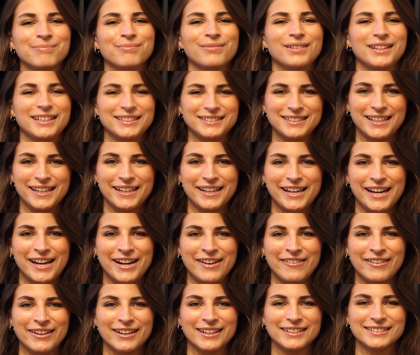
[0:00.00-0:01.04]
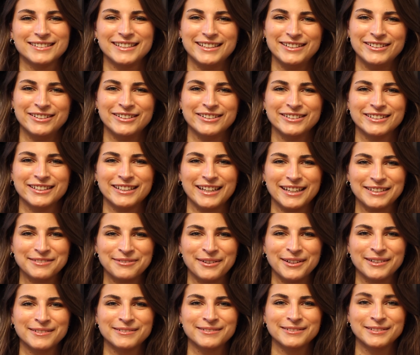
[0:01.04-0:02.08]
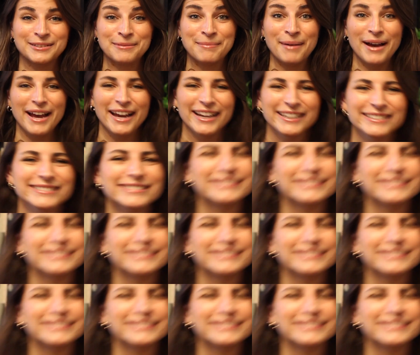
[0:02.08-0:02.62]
Please take care, and I'll see you on the next one. Bye!